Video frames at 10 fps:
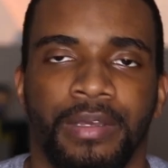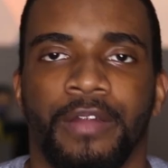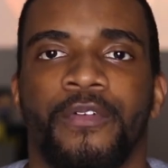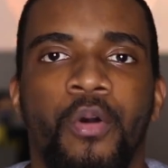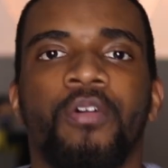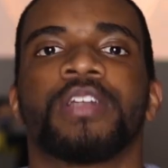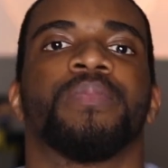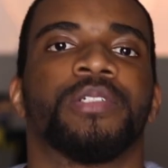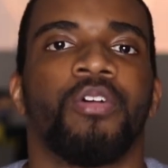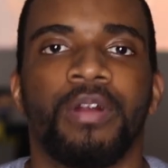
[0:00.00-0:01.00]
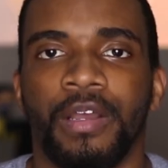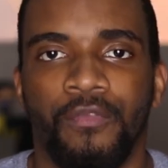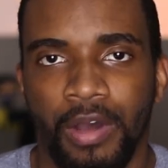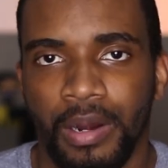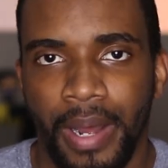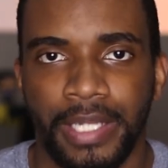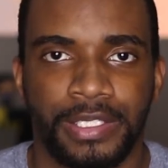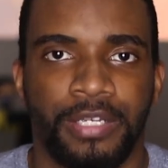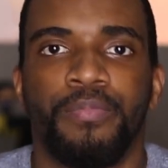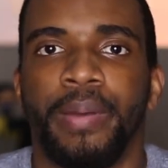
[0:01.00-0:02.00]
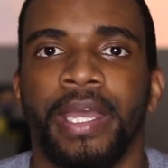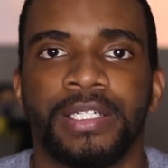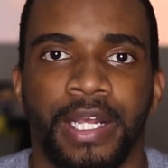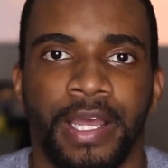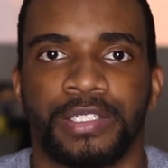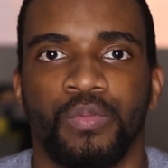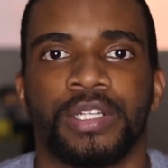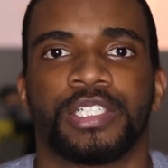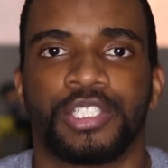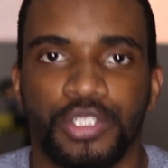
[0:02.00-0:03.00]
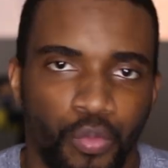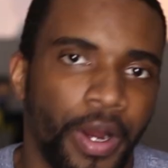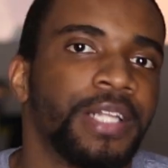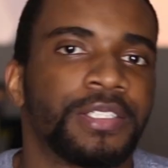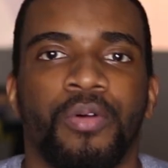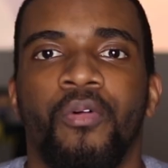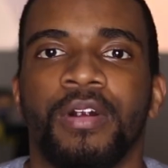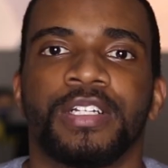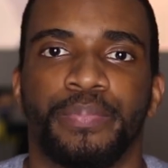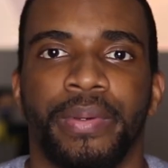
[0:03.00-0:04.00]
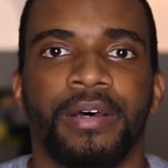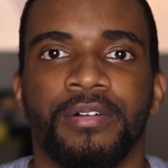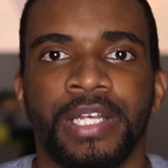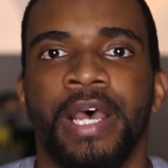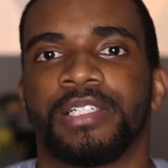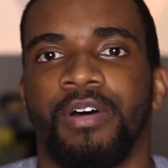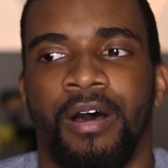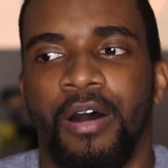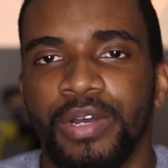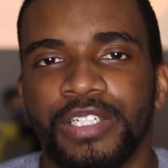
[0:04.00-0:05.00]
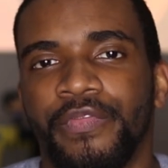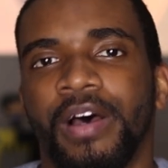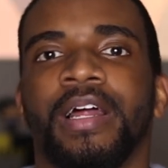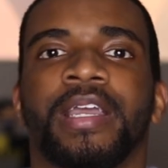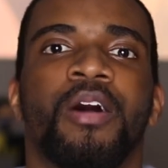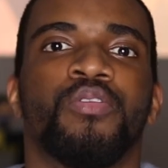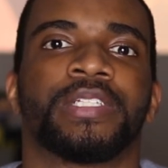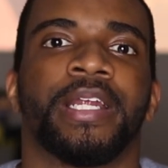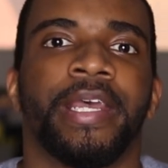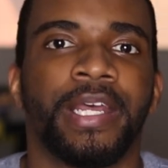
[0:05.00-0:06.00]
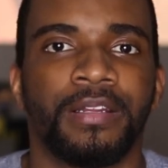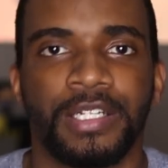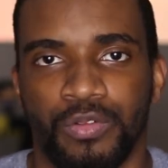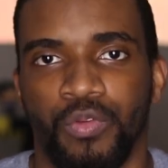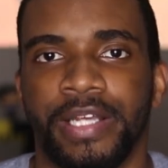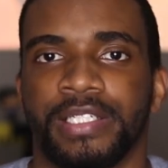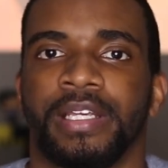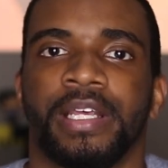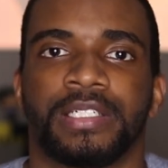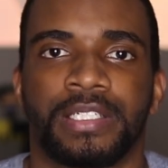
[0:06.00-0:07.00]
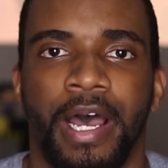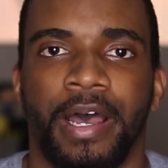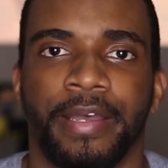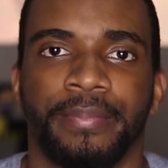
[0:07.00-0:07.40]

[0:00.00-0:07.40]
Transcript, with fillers: And of course, majority of one of my two paychecks went straight towards bills, so I always felt like I was in an endless race against time.